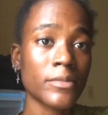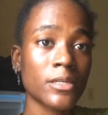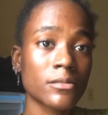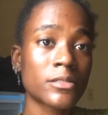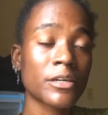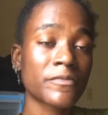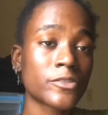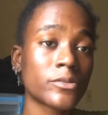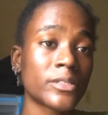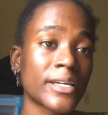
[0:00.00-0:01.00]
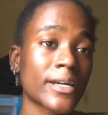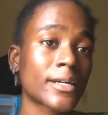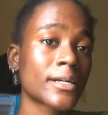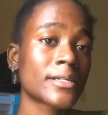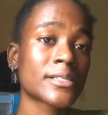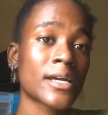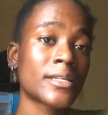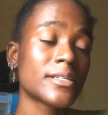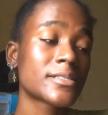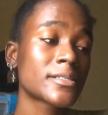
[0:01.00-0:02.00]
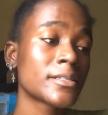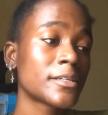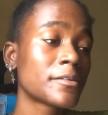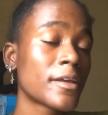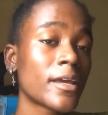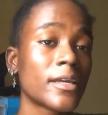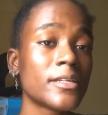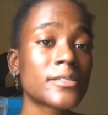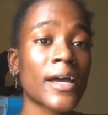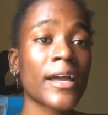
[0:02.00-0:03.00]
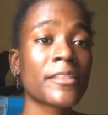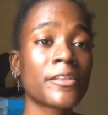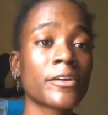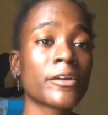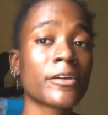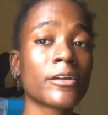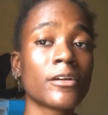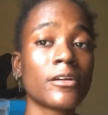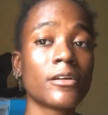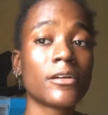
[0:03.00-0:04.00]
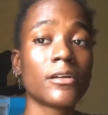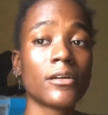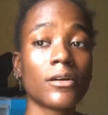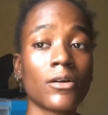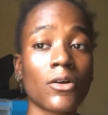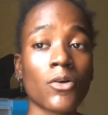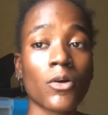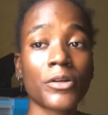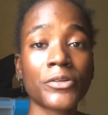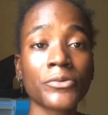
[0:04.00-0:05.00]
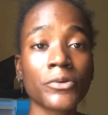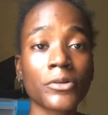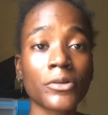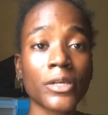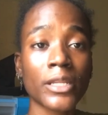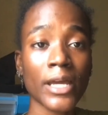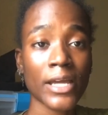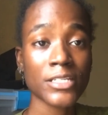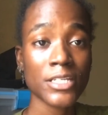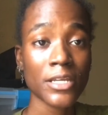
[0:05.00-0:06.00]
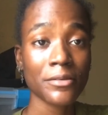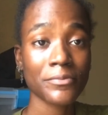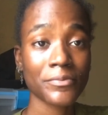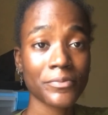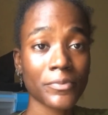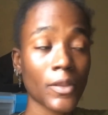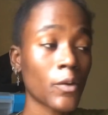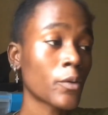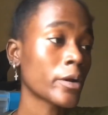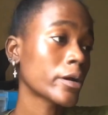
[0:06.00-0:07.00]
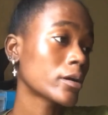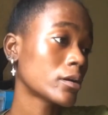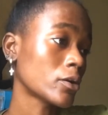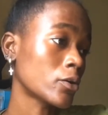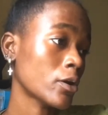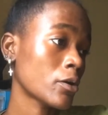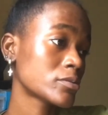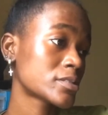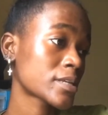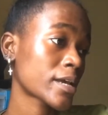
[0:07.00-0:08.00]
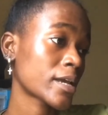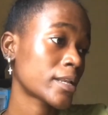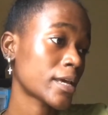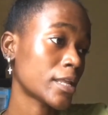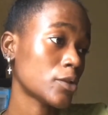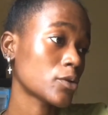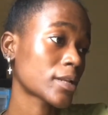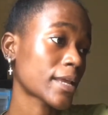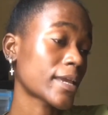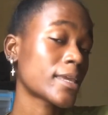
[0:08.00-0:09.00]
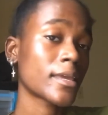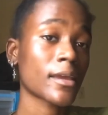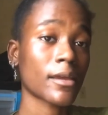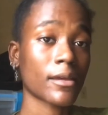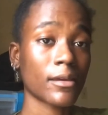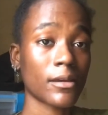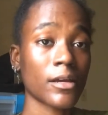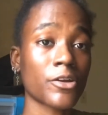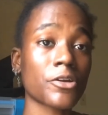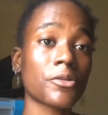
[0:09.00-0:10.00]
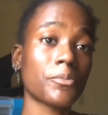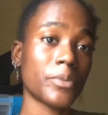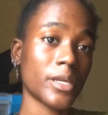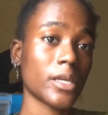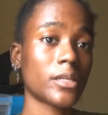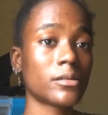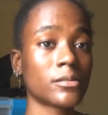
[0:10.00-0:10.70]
guilty of doing that because honestly, it's either go on the road looking ashy or go outside and look like, yeah, a girl bathed,